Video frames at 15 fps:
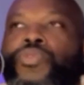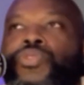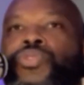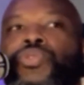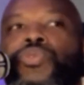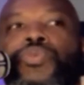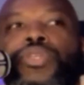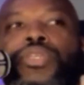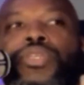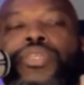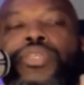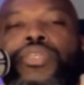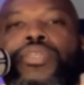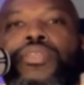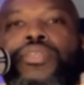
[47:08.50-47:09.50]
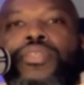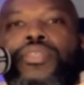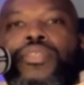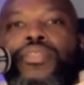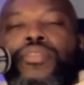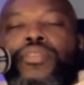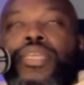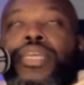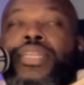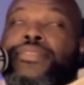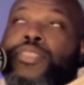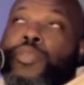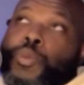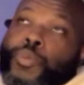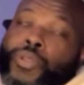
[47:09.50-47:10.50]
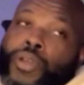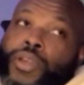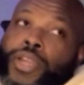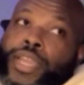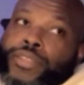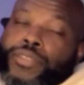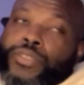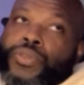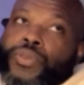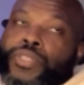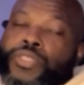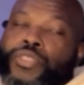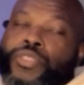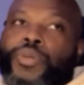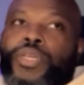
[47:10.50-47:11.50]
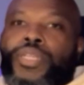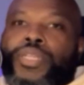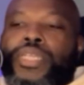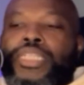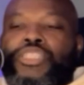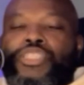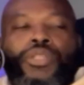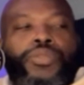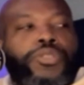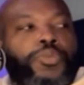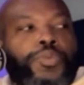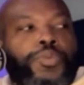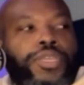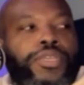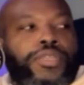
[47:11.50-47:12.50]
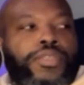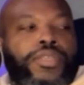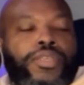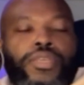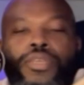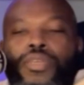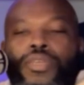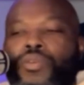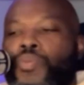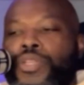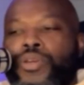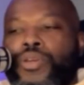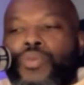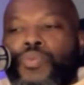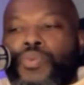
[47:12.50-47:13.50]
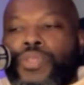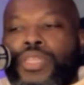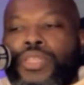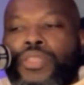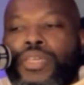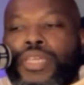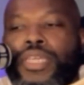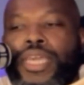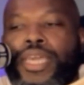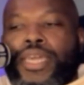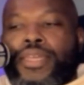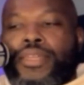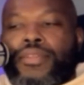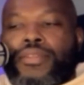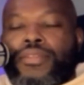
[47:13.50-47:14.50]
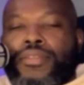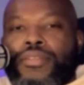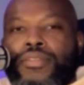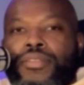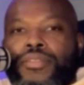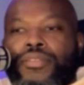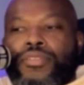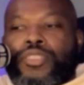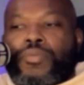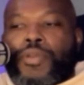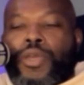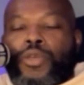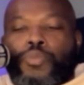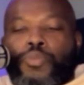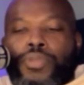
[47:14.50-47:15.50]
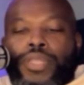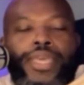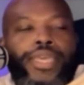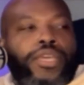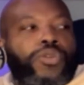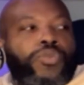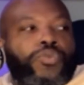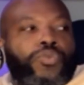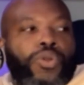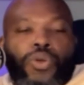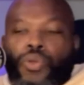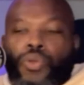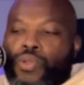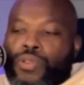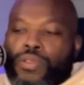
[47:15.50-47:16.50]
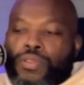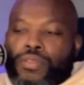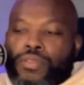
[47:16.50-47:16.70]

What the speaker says: Do we? And some people are actually doing this, but generally speaking, we don't really look at somebody who's playing a role